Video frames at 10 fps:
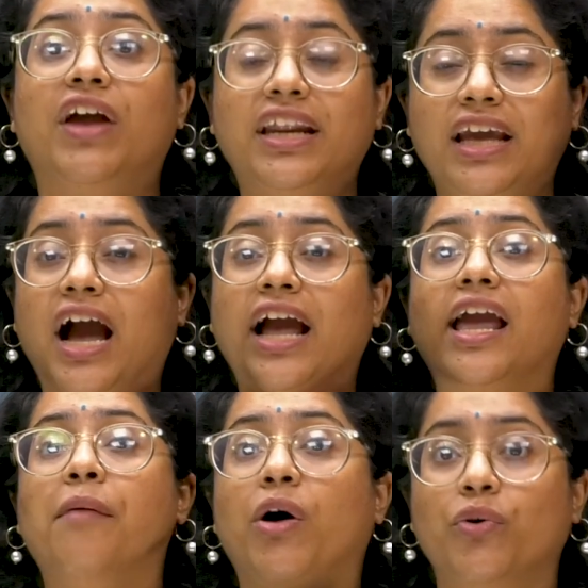very
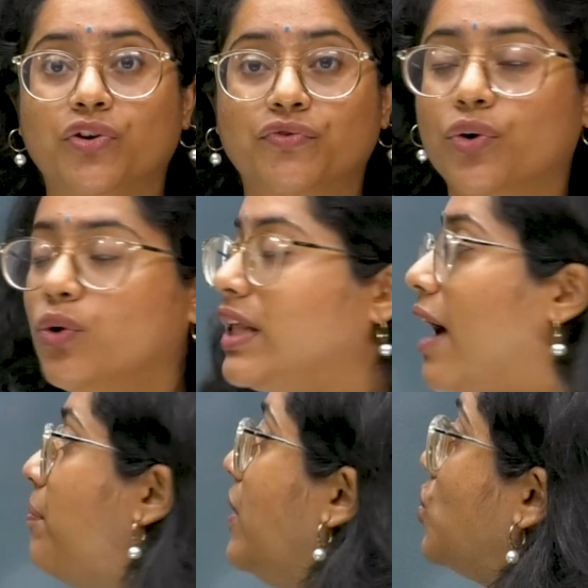high amount of growth
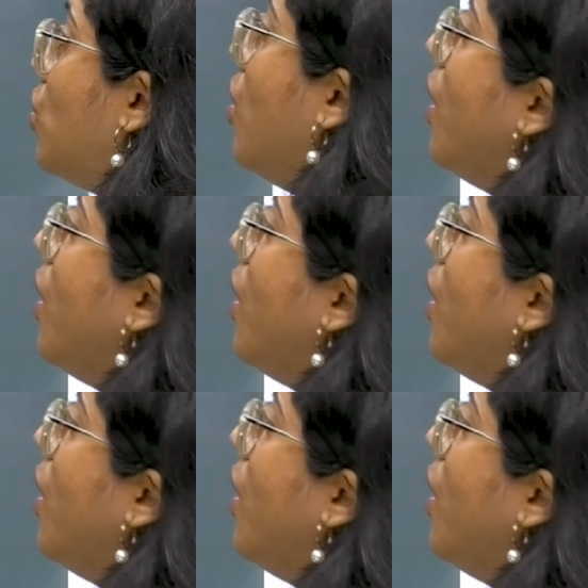happening. So,